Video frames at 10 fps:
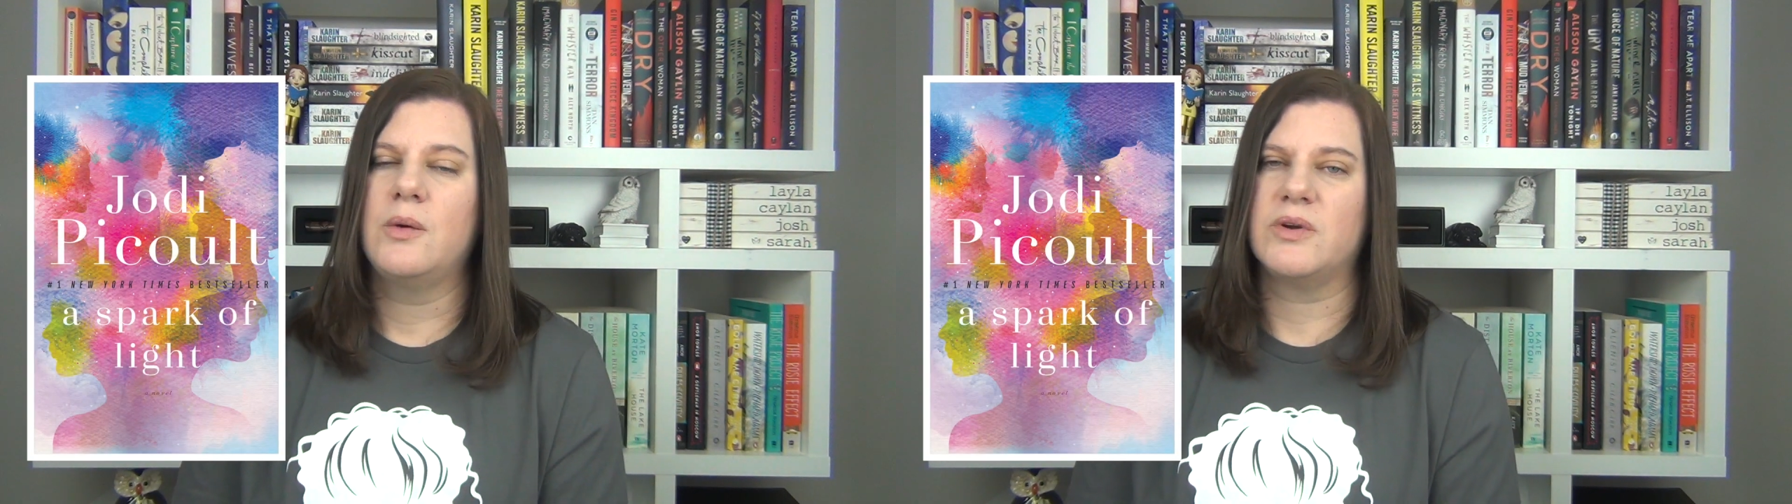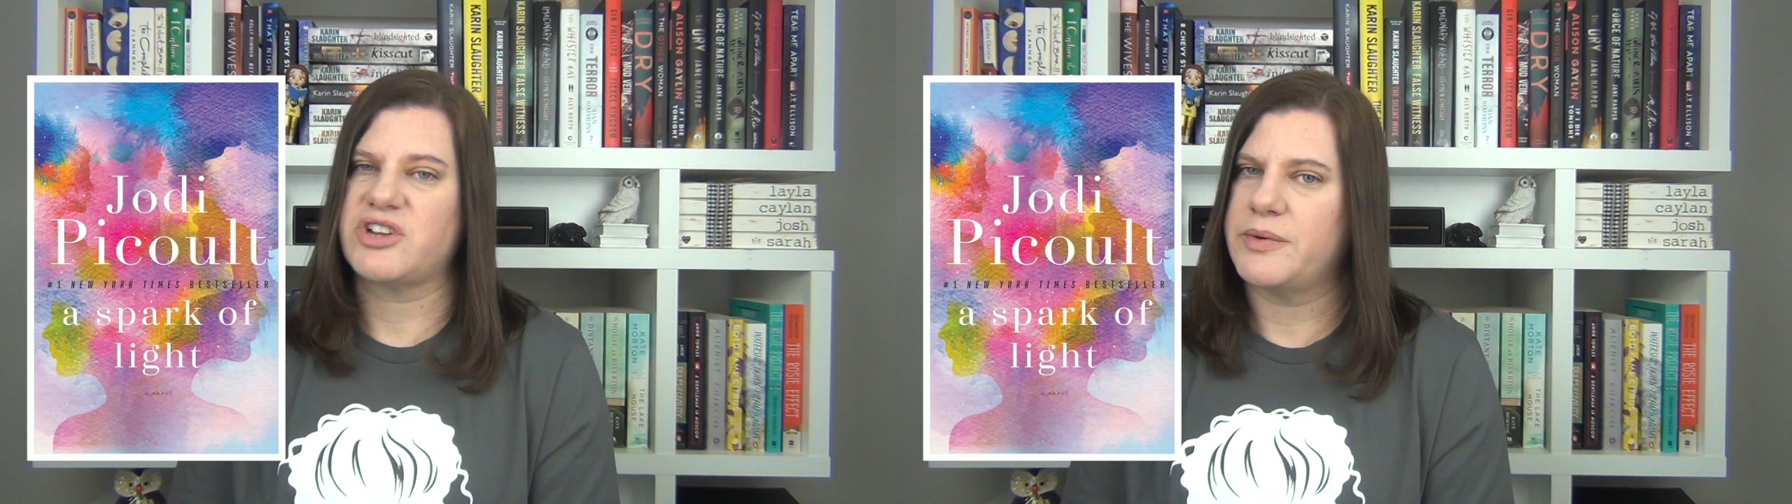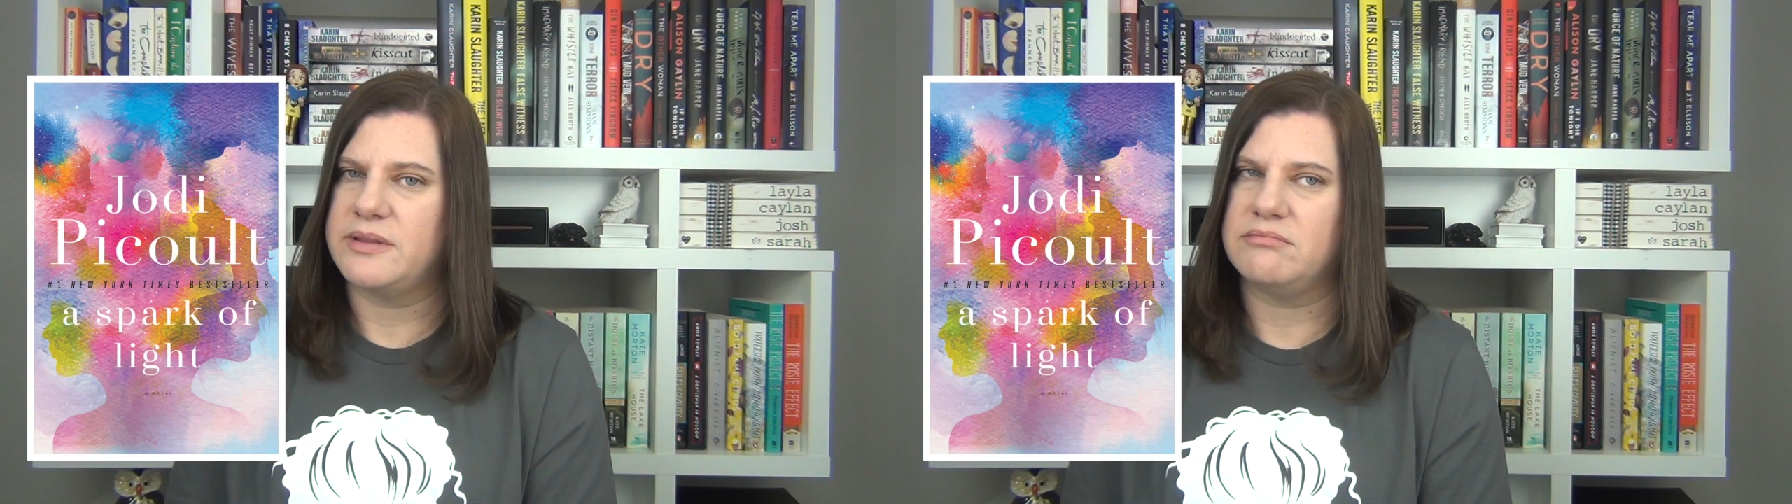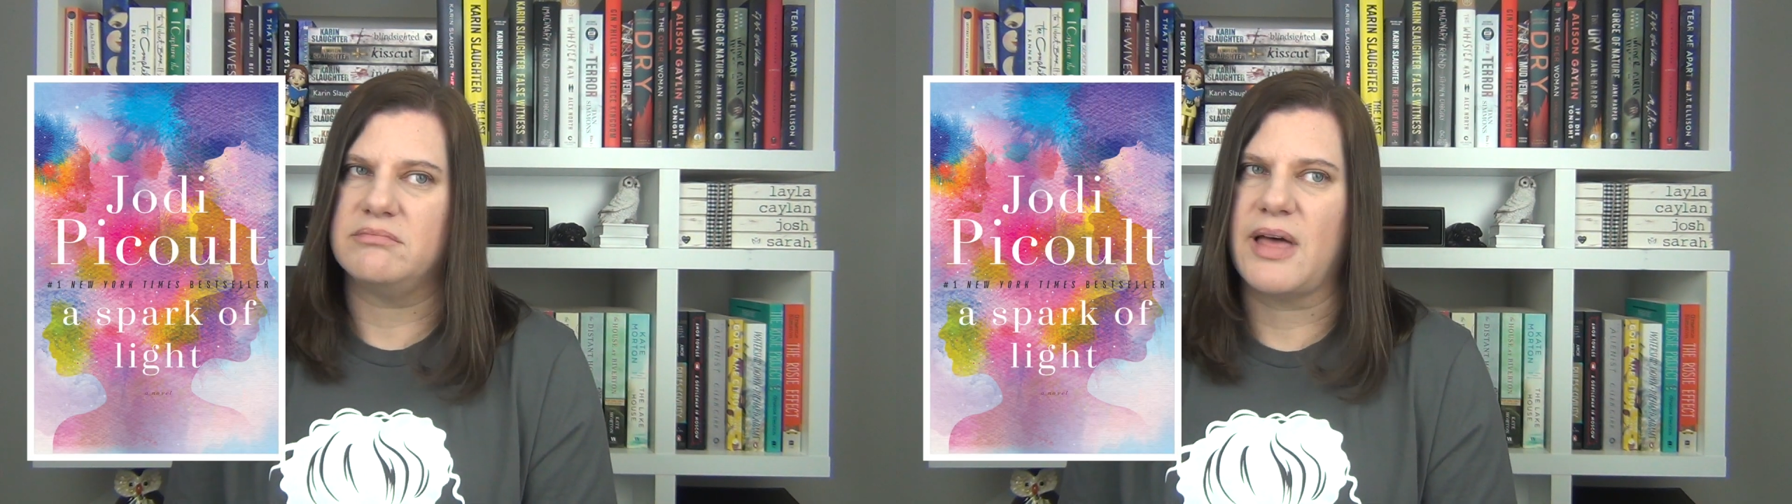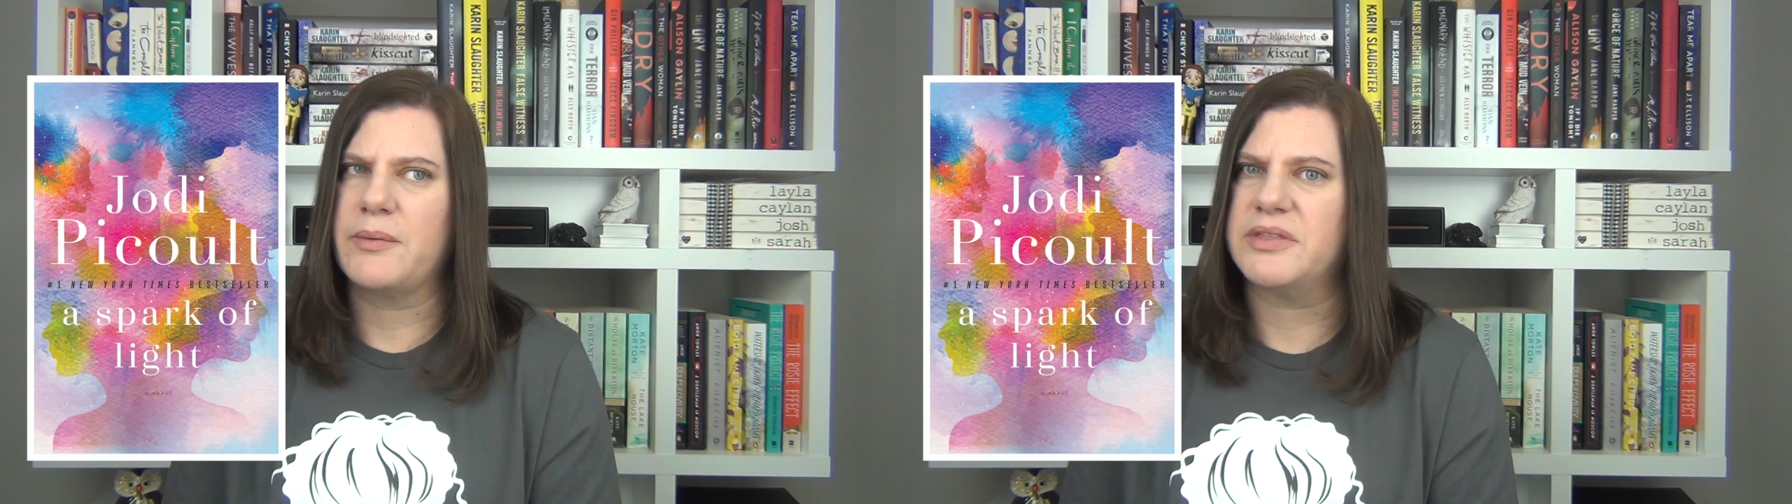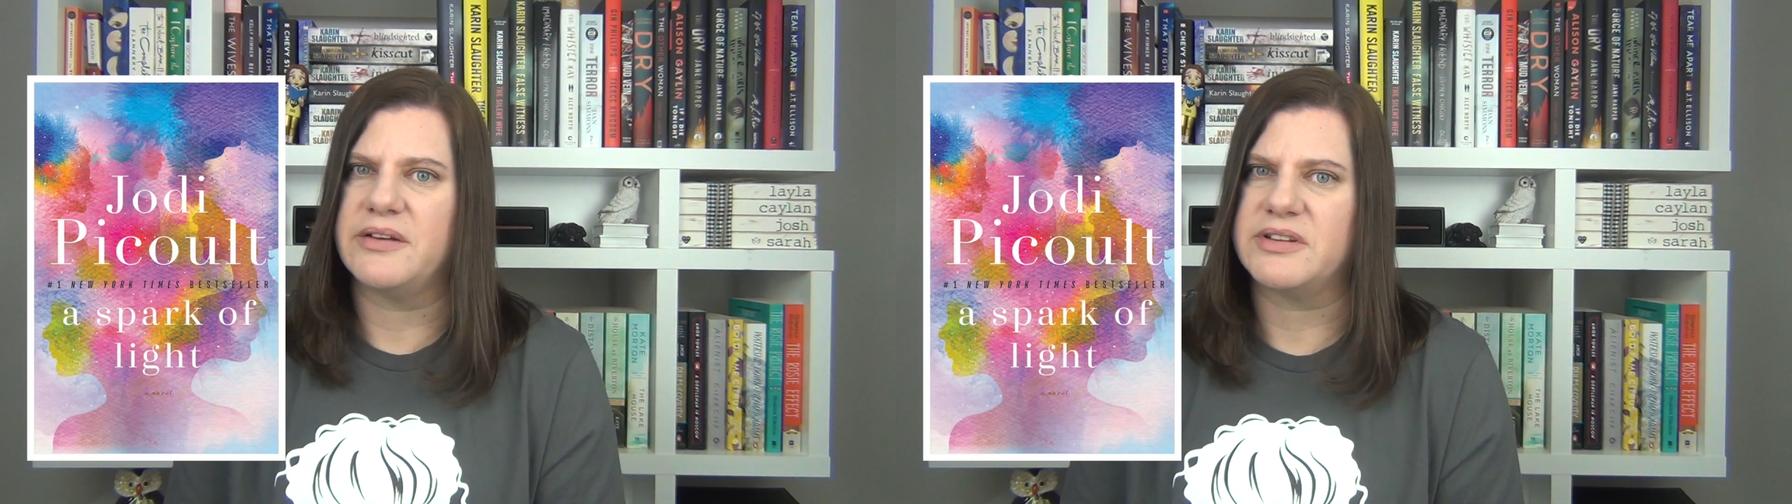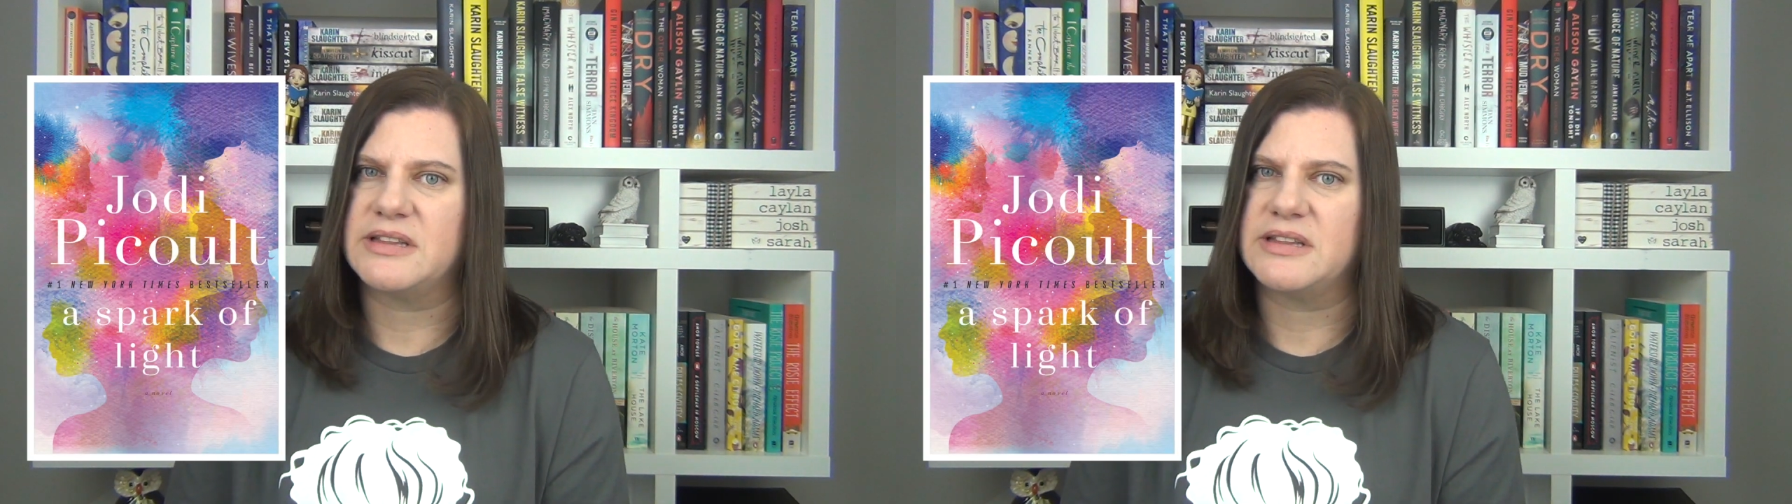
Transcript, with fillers: which I would I would love to